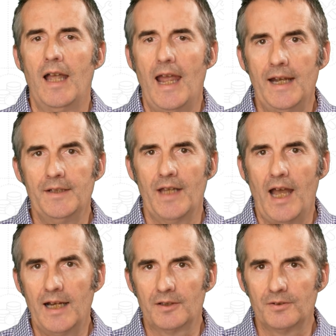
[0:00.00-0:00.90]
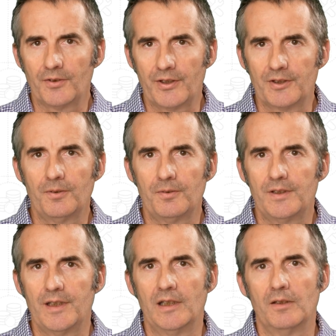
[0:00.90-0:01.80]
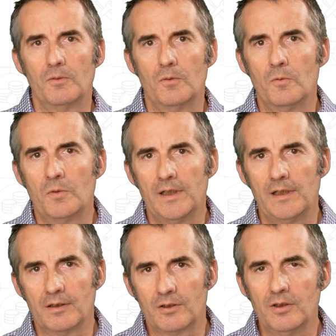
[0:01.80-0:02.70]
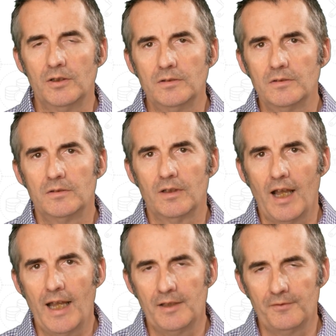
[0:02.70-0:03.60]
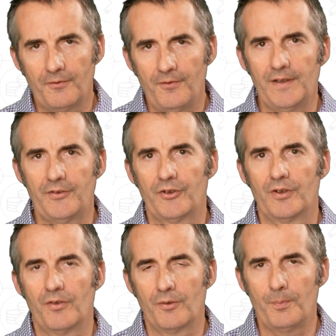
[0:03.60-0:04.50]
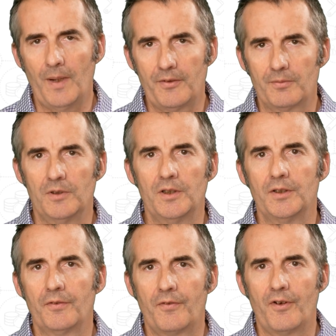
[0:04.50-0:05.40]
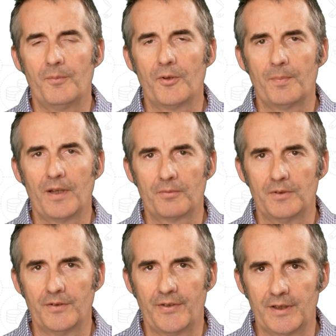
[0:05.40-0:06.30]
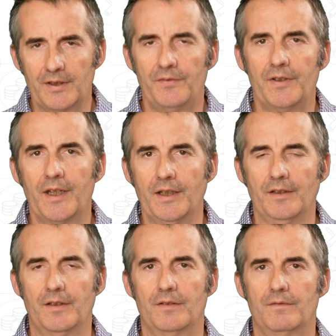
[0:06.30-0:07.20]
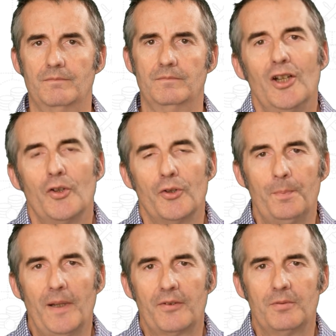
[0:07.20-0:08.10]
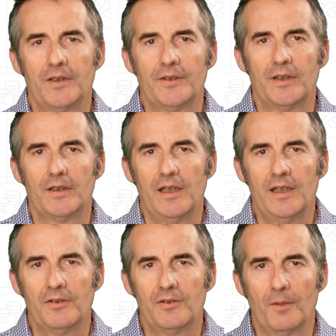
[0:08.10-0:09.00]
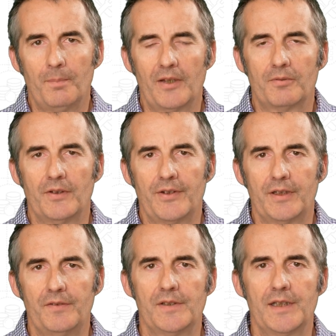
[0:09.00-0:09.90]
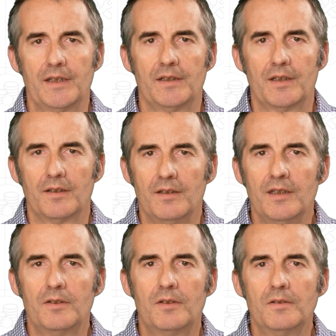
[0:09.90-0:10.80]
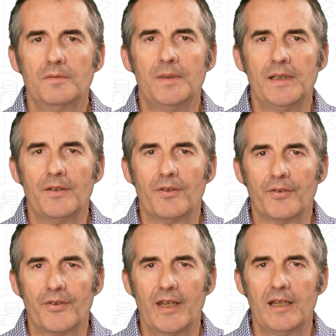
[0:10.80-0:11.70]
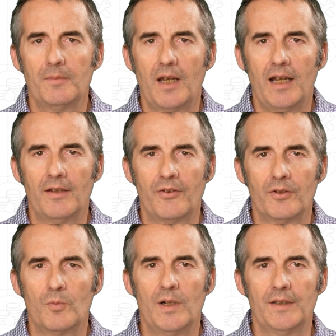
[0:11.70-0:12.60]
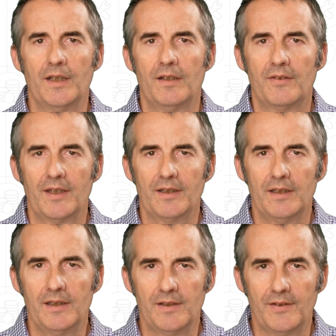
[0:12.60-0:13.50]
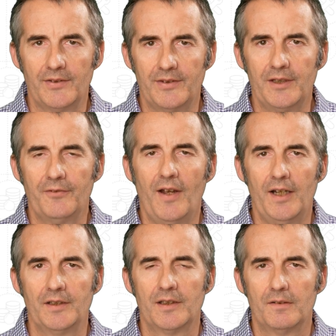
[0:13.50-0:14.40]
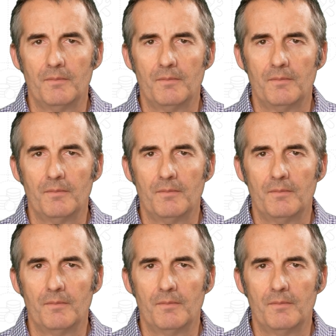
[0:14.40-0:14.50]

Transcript: and Algo Security will go and fetch the password from the password certificate. The password in your password certificate needs to be the same as the one that is defined